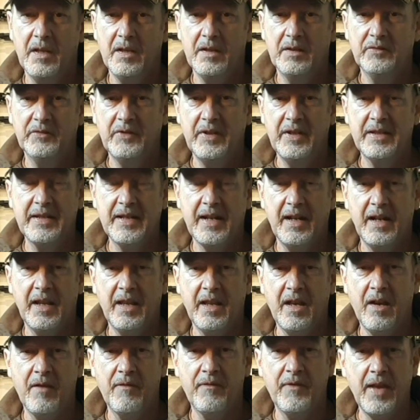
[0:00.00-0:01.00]
retailer
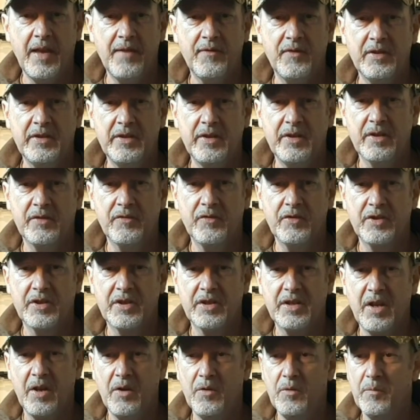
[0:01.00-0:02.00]
that I've ever used for a
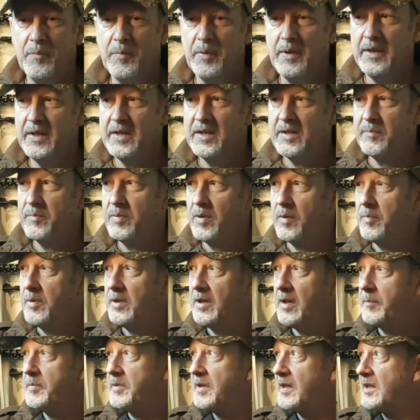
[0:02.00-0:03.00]
scope is probably
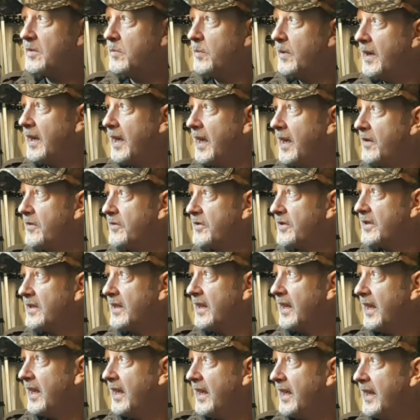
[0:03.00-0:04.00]
Optics Warehouse.
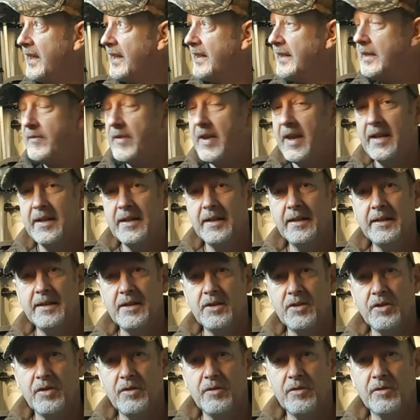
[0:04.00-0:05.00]
Never had any
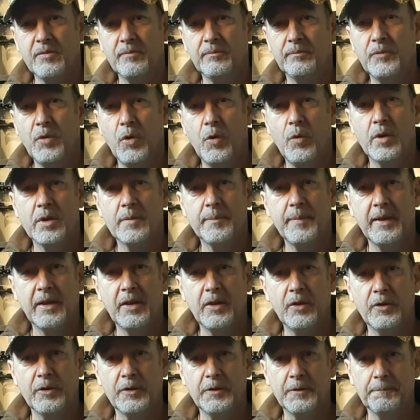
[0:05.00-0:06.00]
issues, always been
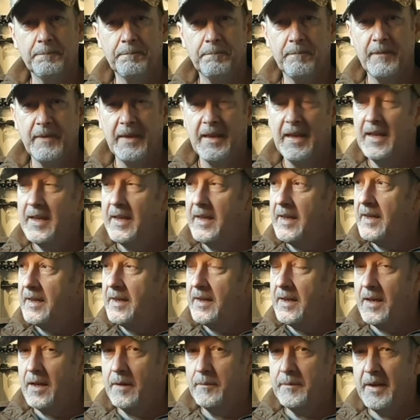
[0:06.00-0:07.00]
good.
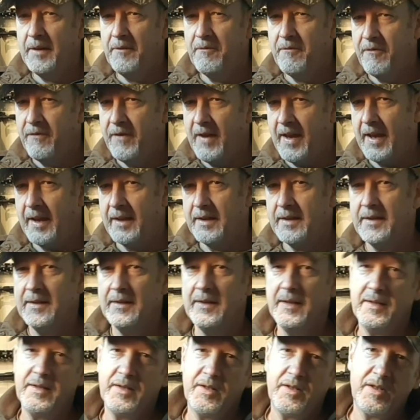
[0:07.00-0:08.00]
In fact,
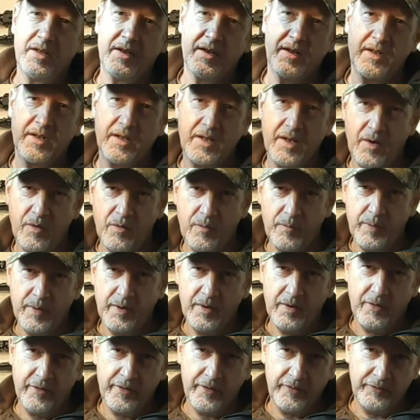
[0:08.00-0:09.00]
there's a scope
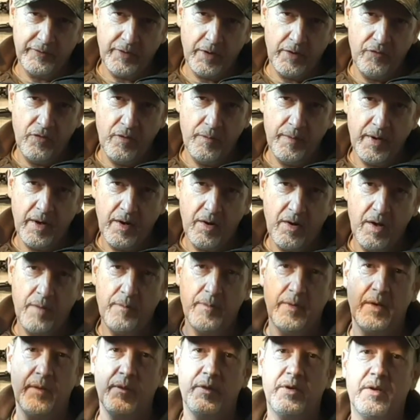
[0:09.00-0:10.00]
on a rifle behind
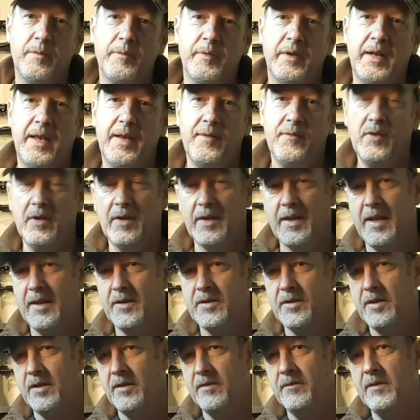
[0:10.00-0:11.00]
me, which I'm going to have a look at
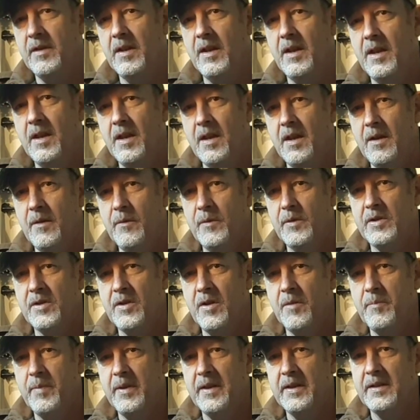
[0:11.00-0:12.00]
soon, which
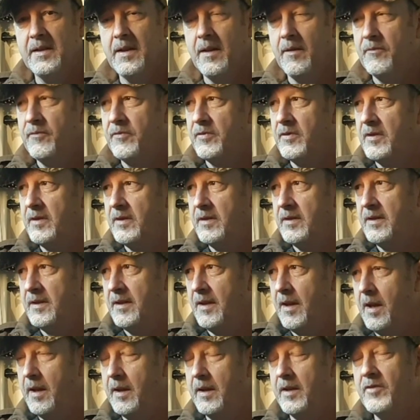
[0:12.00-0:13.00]
I picked up for an
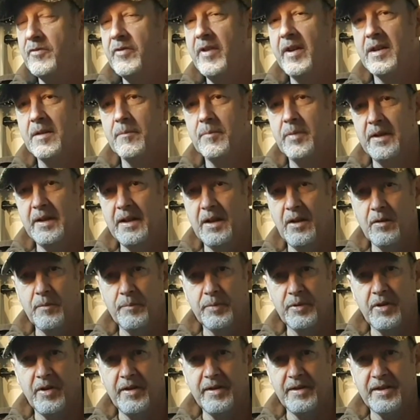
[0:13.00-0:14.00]
incredibly low
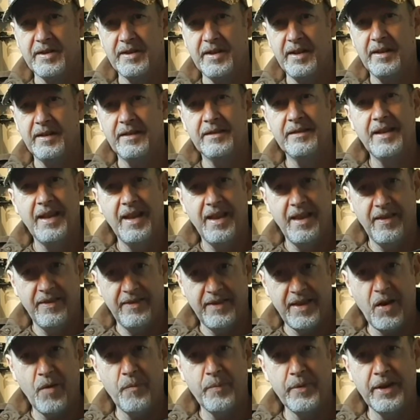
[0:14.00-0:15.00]
price, and
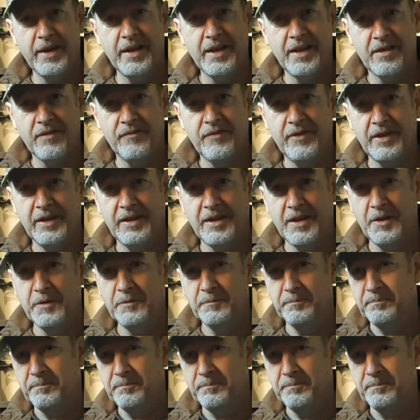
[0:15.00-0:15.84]
that'll be another video